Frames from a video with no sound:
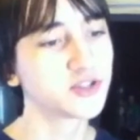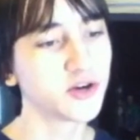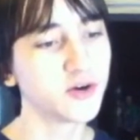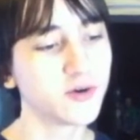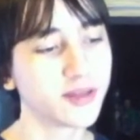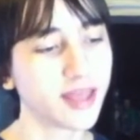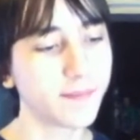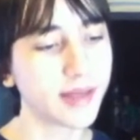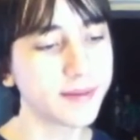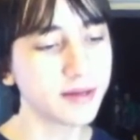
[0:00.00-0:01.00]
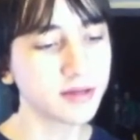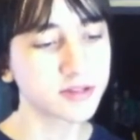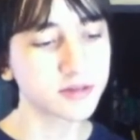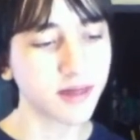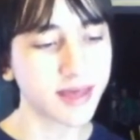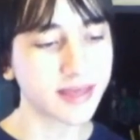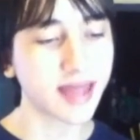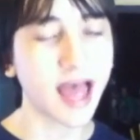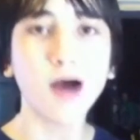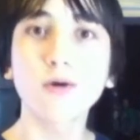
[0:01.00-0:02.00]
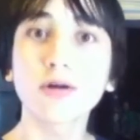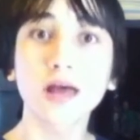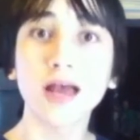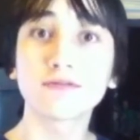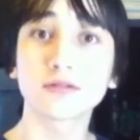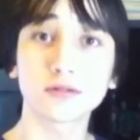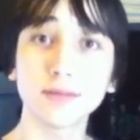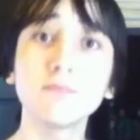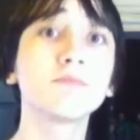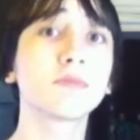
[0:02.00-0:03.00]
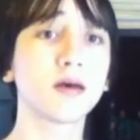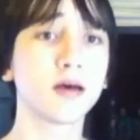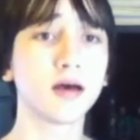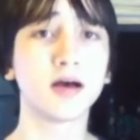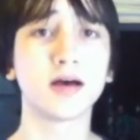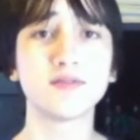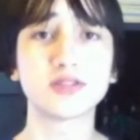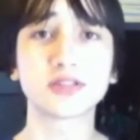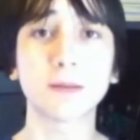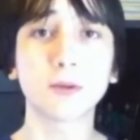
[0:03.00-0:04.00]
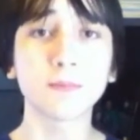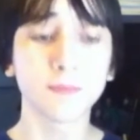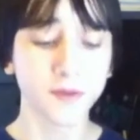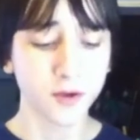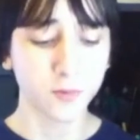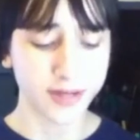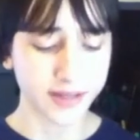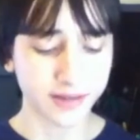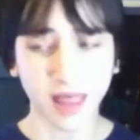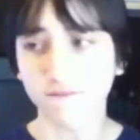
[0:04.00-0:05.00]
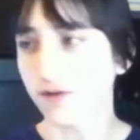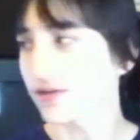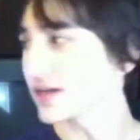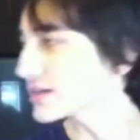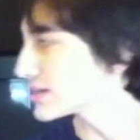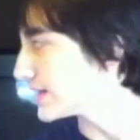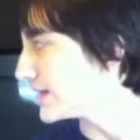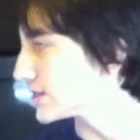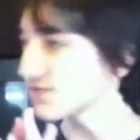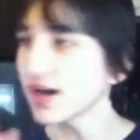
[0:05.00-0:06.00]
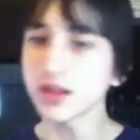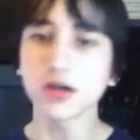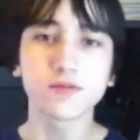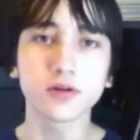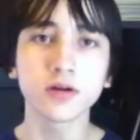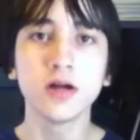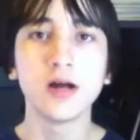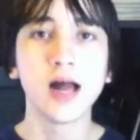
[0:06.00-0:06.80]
So yeah, maybe I'll do like an hour live stream uh, this summer when Life on Linux is finally over,